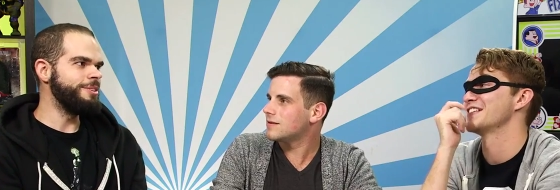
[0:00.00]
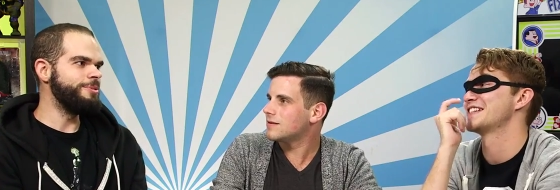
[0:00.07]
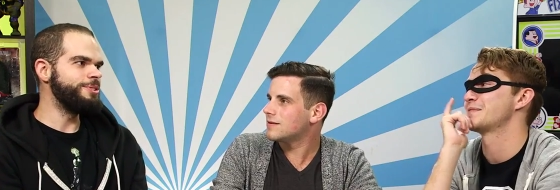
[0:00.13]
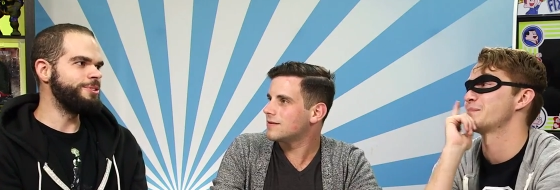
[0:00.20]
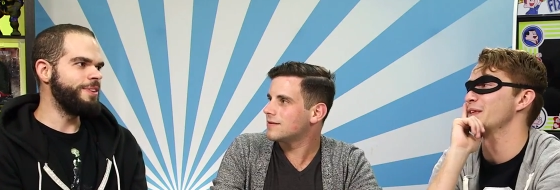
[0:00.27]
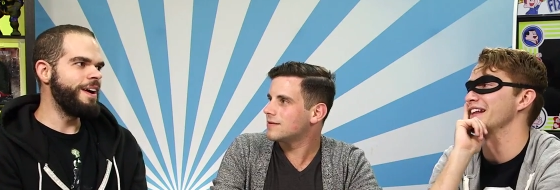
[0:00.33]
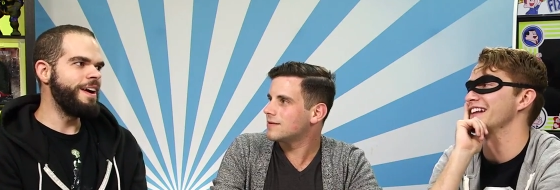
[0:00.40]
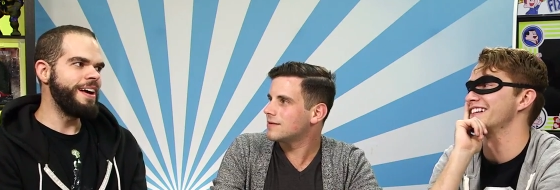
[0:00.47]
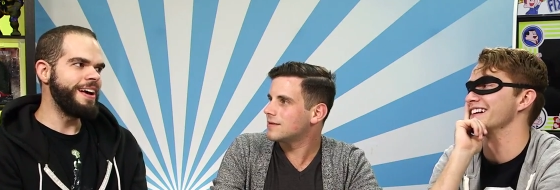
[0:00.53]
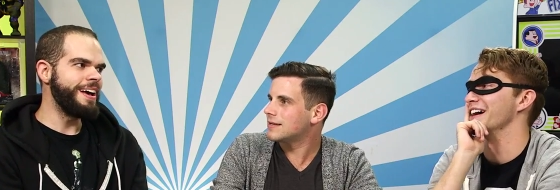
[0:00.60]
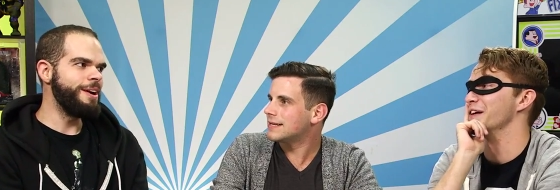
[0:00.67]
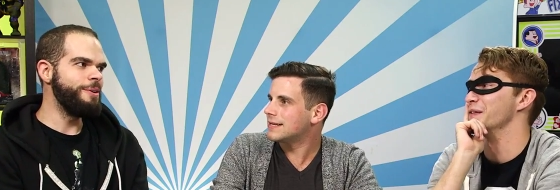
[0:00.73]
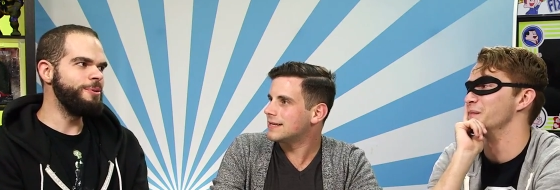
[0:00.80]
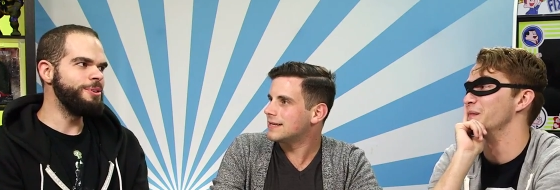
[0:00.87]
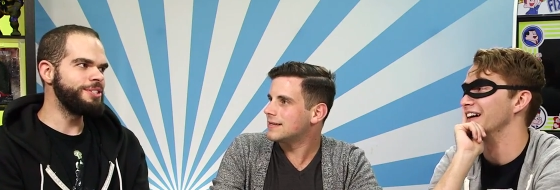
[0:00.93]
Speaker 1: it was, it was very.
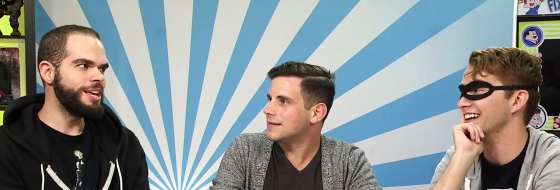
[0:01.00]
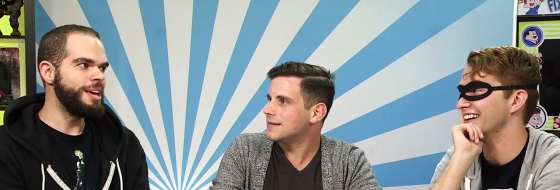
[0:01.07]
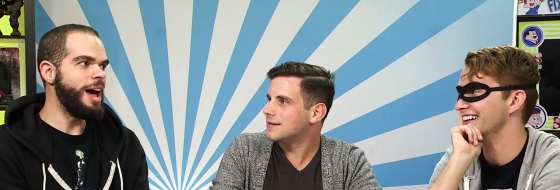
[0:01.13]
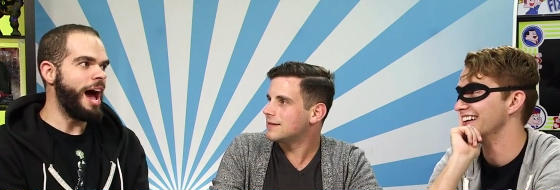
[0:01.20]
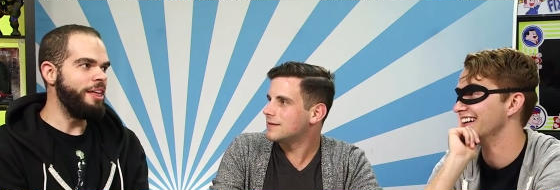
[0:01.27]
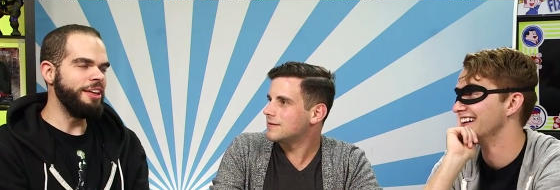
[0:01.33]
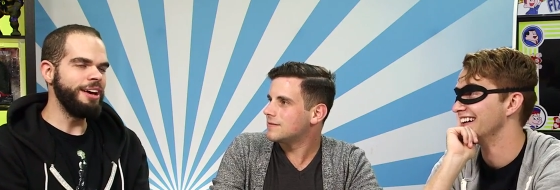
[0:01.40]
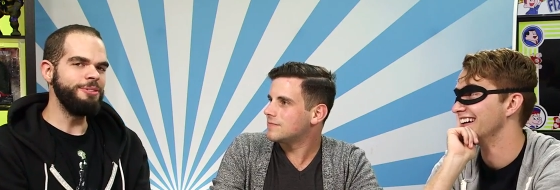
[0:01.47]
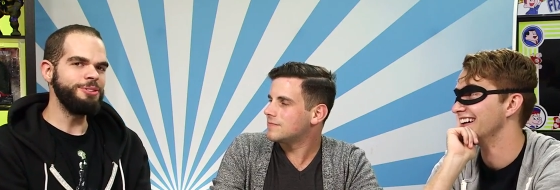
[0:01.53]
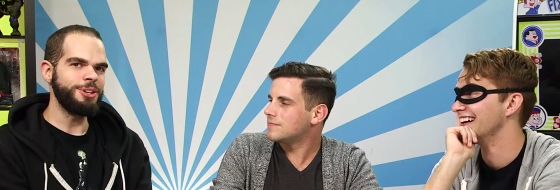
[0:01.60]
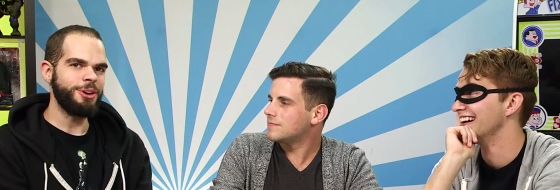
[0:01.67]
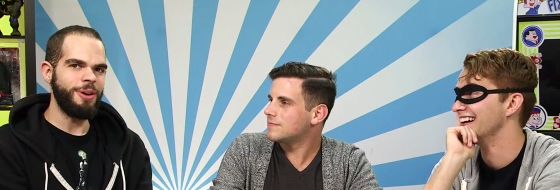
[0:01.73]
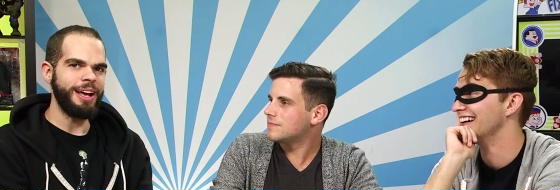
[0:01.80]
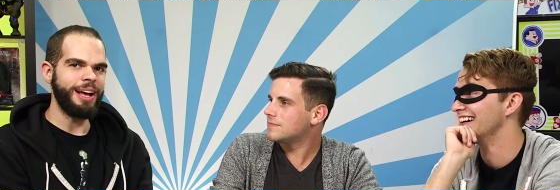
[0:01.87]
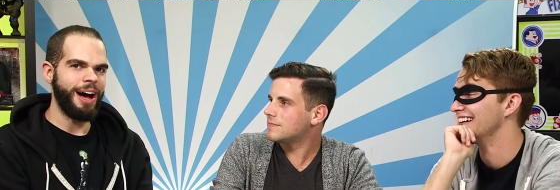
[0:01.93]
Dumb. It was. It, I think it
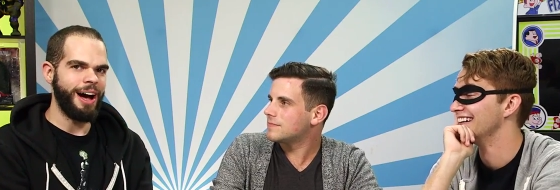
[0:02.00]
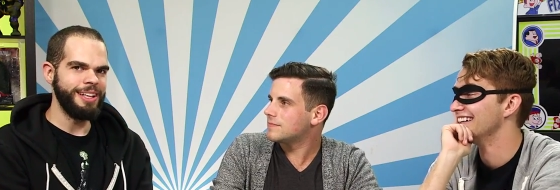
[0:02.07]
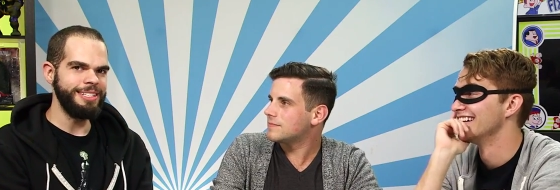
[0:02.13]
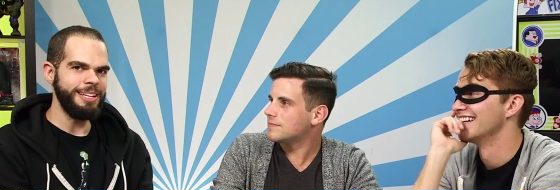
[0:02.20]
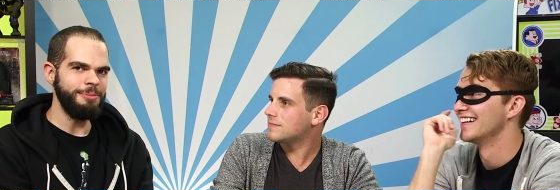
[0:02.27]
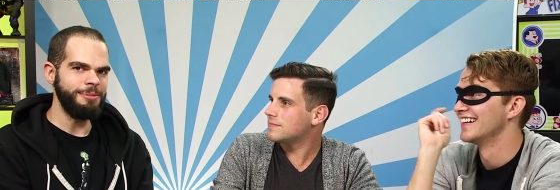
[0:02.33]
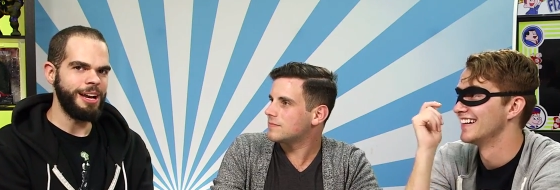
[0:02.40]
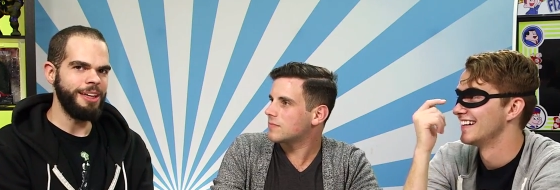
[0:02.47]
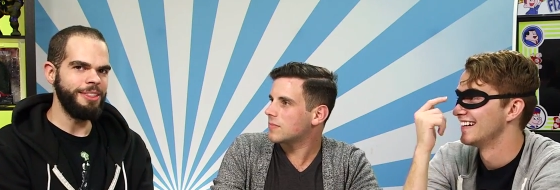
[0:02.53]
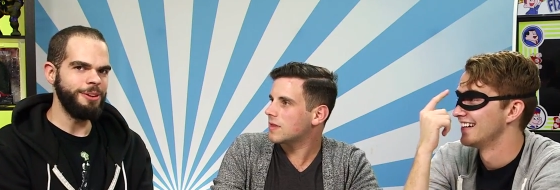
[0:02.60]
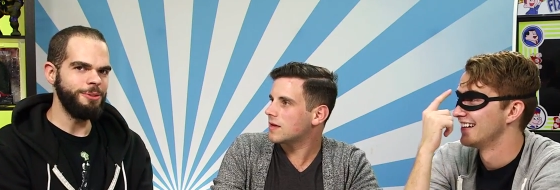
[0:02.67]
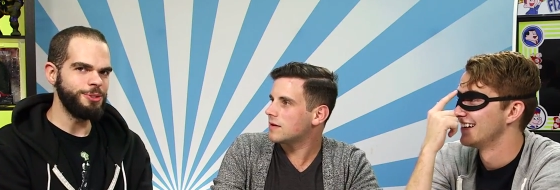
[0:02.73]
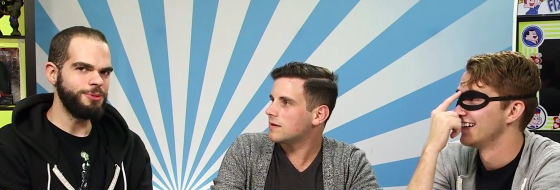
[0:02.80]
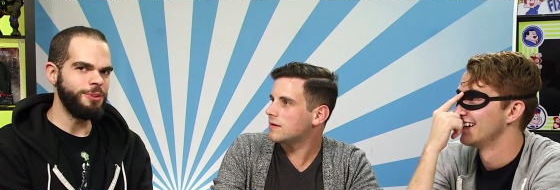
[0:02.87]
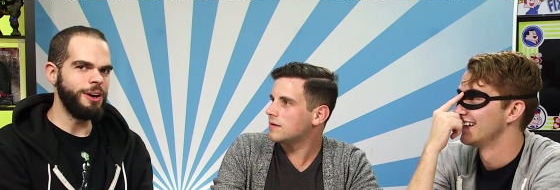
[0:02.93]
was a great concept, and I
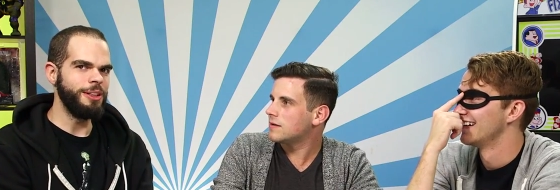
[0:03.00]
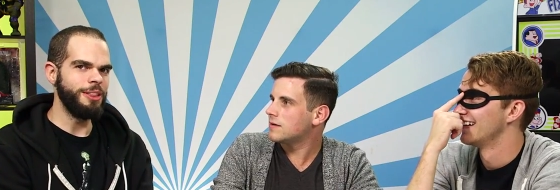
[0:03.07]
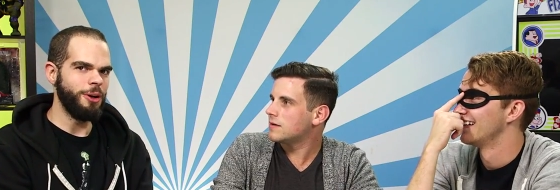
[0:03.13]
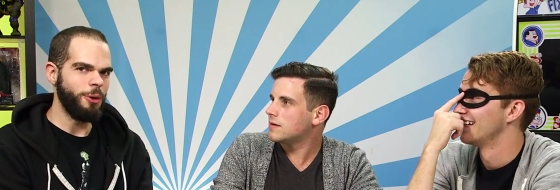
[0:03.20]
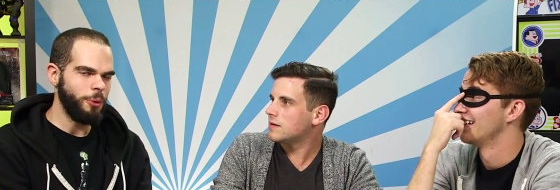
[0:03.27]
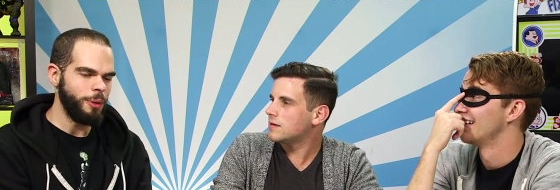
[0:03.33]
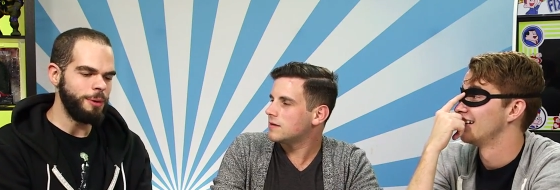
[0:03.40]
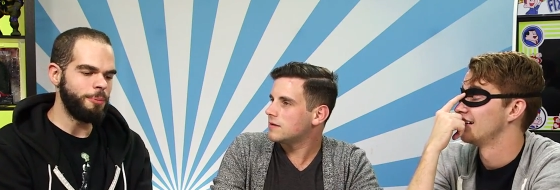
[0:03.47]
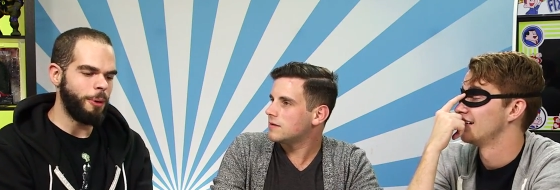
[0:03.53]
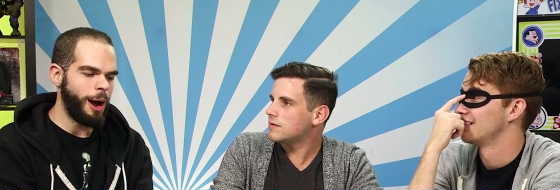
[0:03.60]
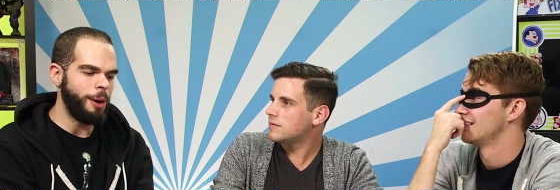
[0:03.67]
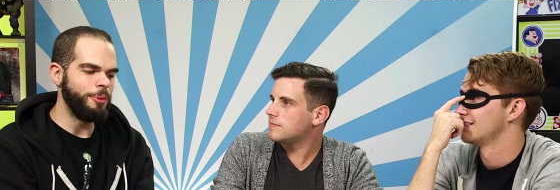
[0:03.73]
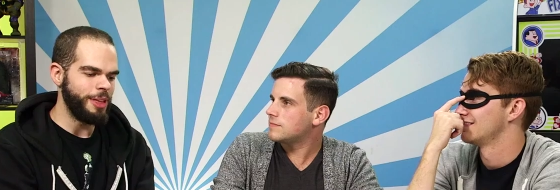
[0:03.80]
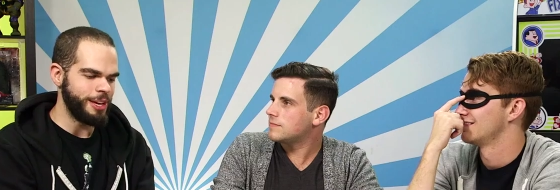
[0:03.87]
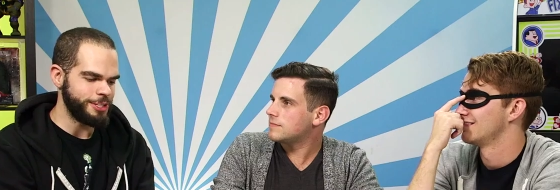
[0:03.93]
think it was fun. The only
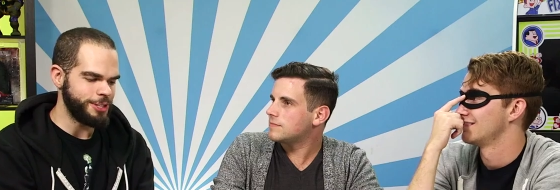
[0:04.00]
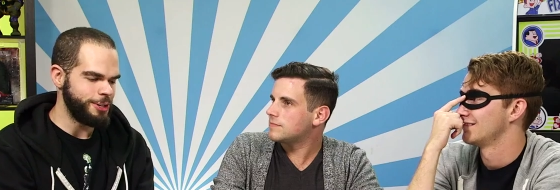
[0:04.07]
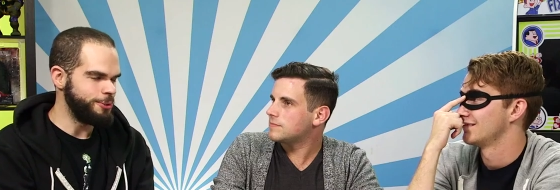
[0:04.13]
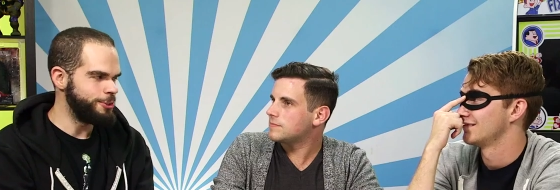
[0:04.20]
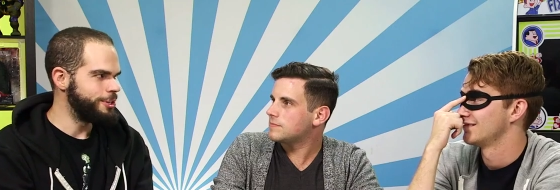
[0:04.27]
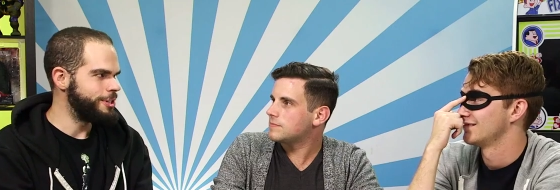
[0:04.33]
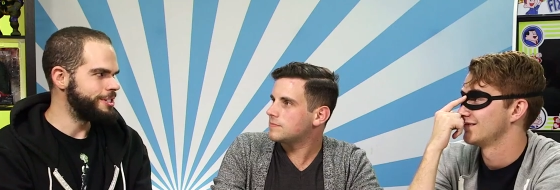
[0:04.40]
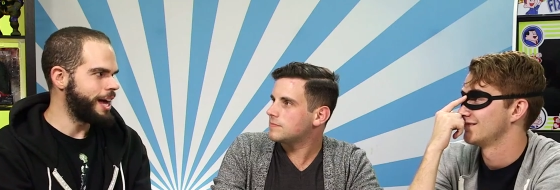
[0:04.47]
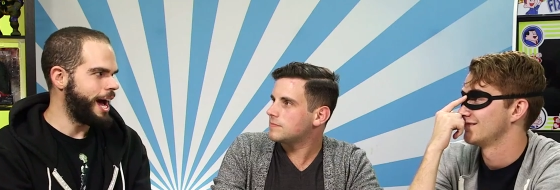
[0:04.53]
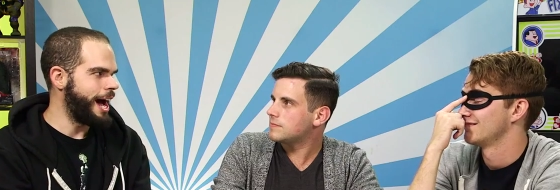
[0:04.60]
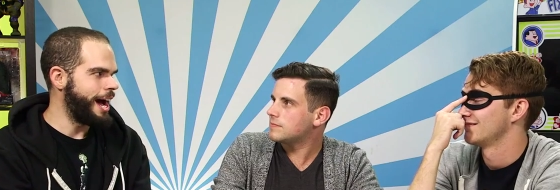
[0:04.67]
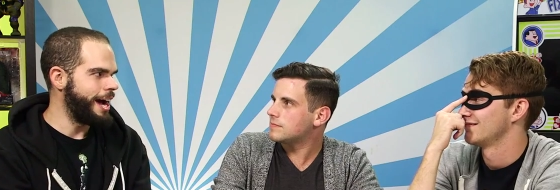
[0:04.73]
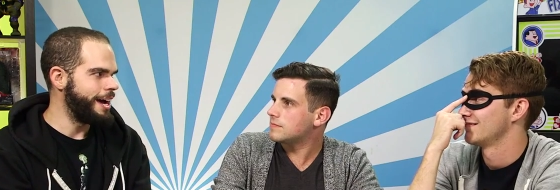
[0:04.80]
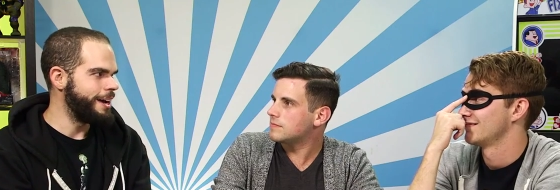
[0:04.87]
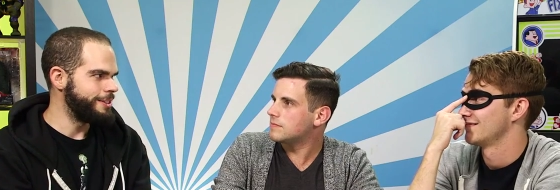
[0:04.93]
problem with execution is
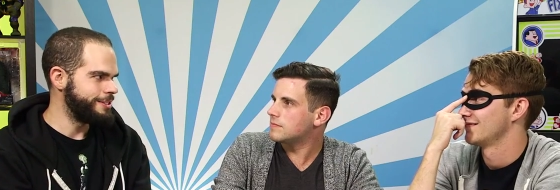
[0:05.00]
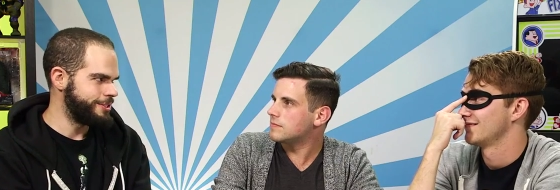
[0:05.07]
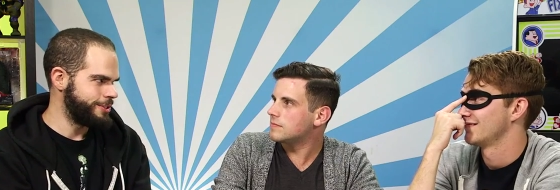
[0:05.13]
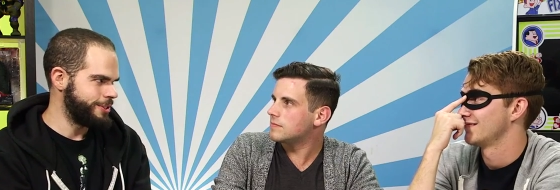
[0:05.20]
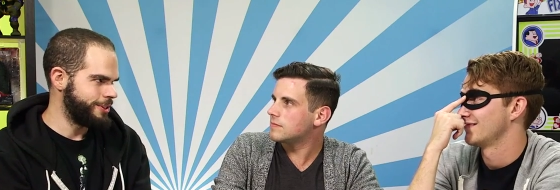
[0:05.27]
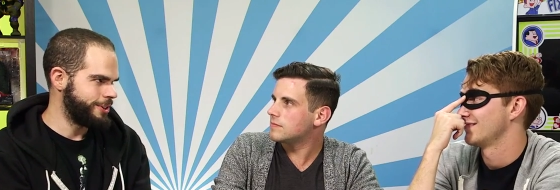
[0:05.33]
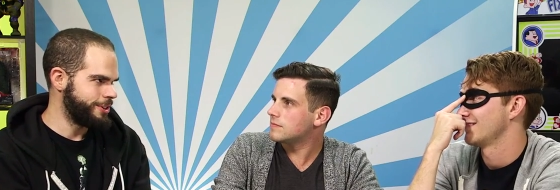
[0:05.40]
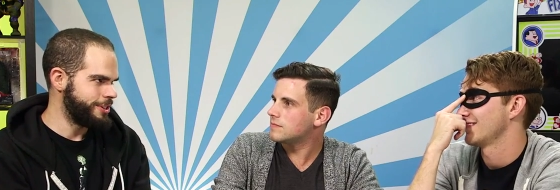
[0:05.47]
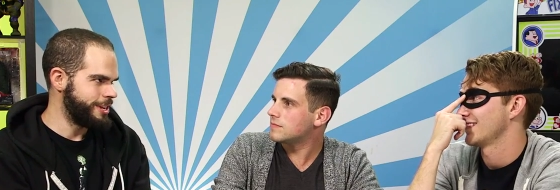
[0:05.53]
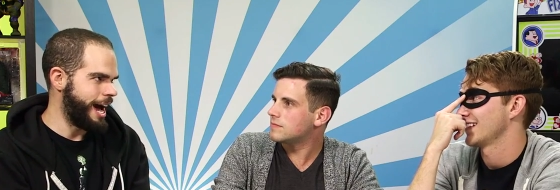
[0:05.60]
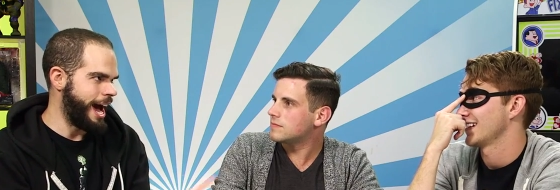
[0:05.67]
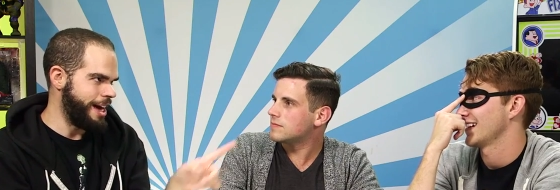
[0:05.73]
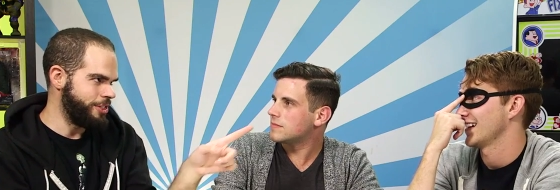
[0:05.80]
I could not.